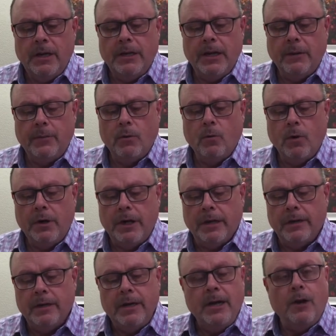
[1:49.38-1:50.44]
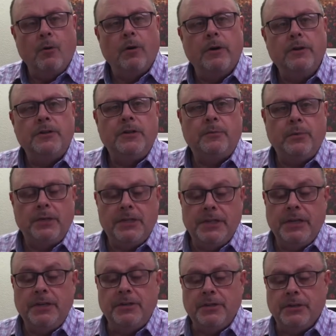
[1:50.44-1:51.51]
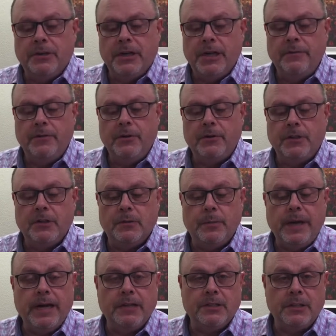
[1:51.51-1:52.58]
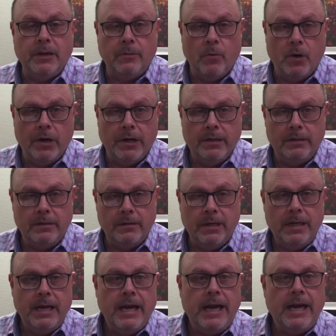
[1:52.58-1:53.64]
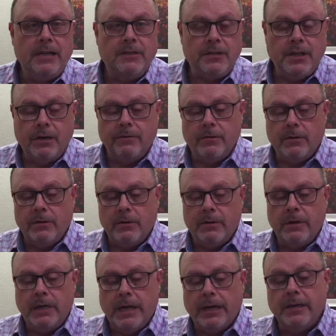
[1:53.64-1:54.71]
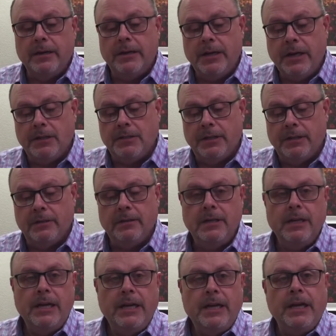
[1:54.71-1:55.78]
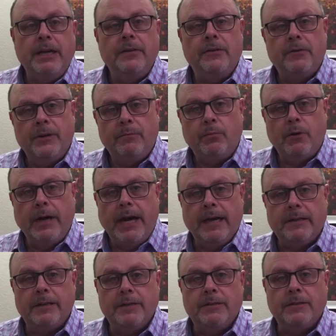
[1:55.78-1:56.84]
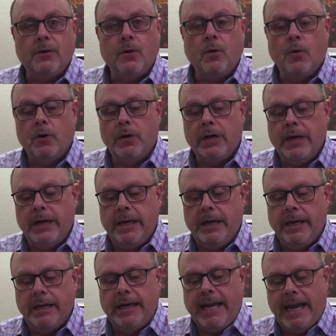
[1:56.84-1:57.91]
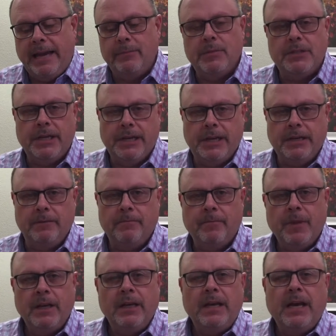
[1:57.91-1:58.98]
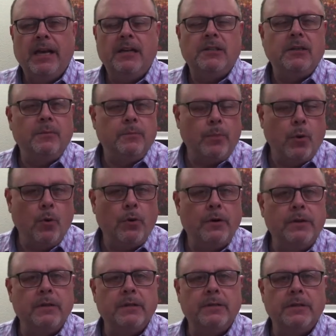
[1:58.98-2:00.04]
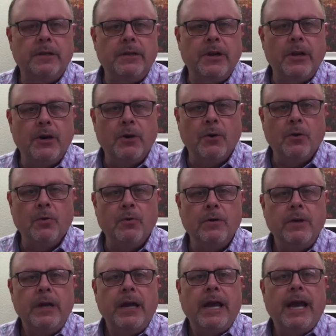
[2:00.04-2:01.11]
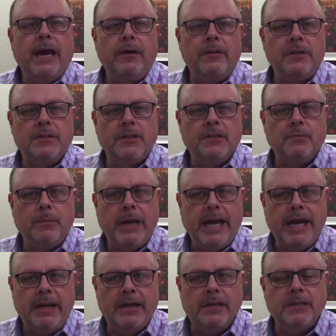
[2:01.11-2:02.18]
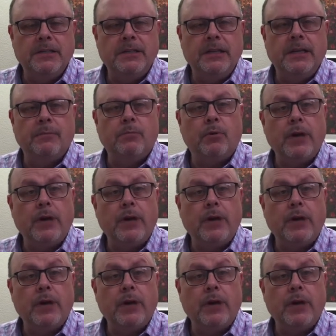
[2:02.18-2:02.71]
Number one, what is your procedure if you suspect someone has suffered a concussion, either in practice or in a game setting? And it's important to know how this is managed in